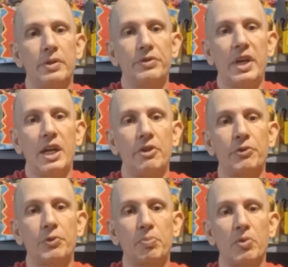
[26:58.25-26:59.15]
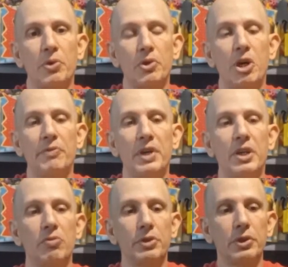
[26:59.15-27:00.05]
talons was broken off. I had
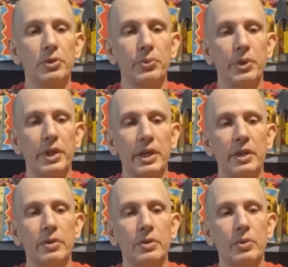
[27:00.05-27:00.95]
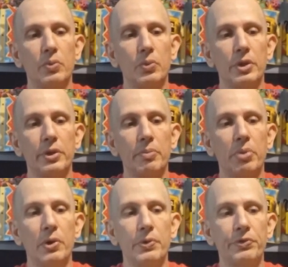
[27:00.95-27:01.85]
to re-glue that. One of the
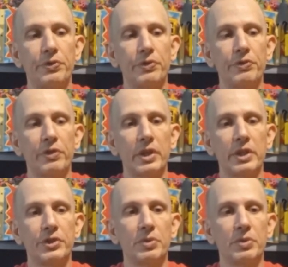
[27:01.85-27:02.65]
posts inside the